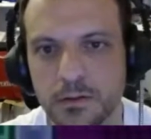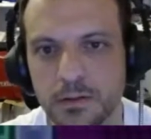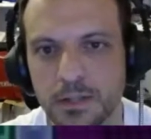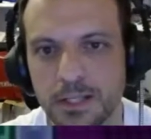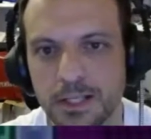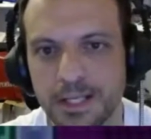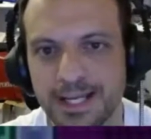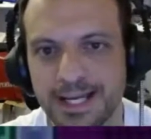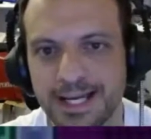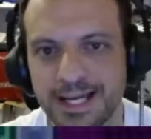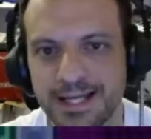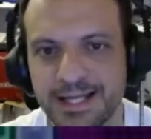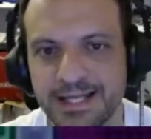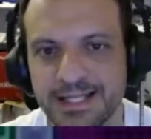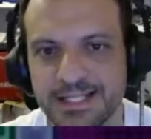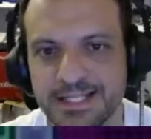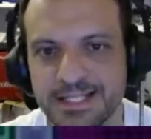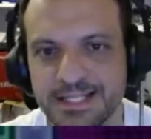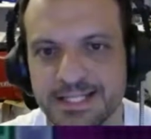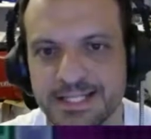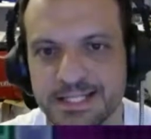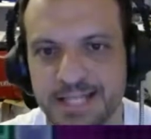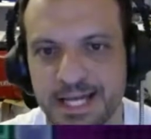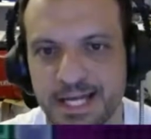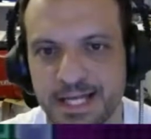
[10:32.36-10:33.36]
I like how they
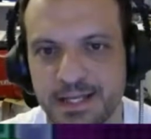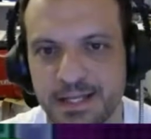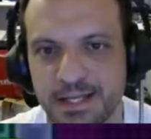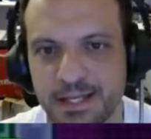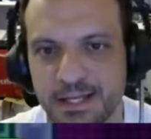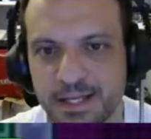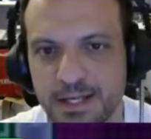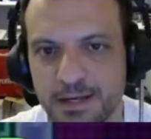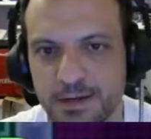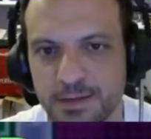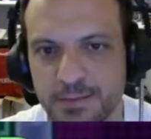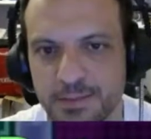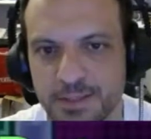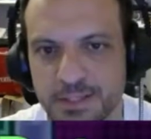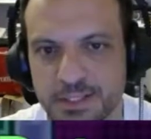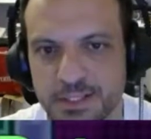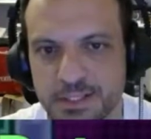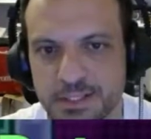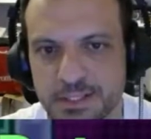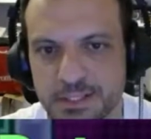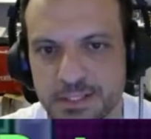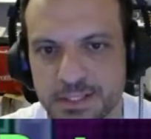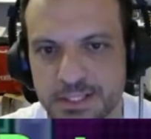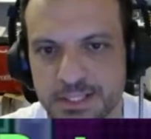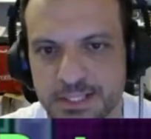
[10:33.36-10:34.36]
just stand there though. I'm
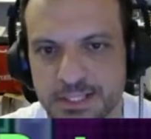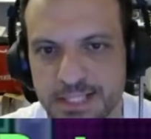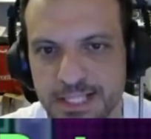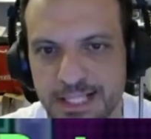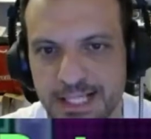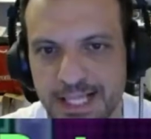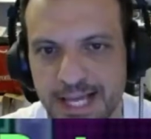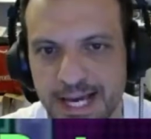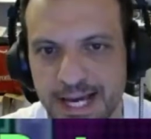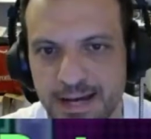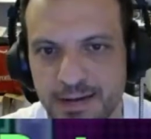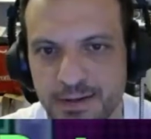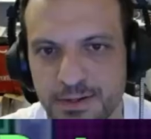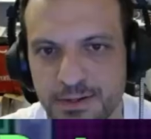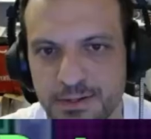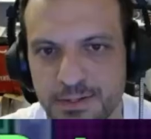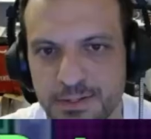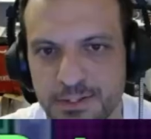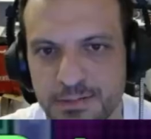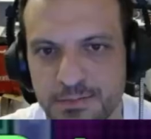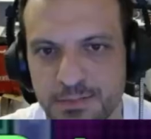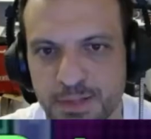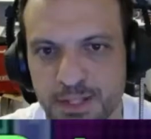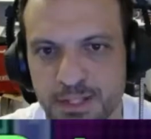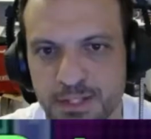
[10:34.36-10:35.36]
just allow you
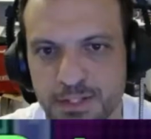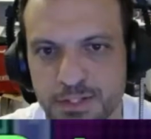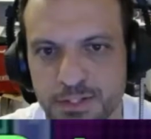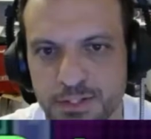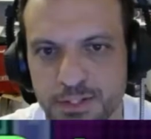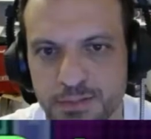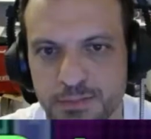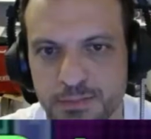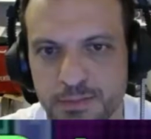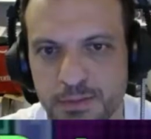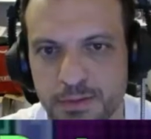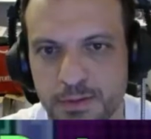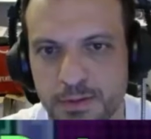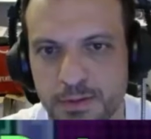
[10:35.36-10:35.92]
to punch them.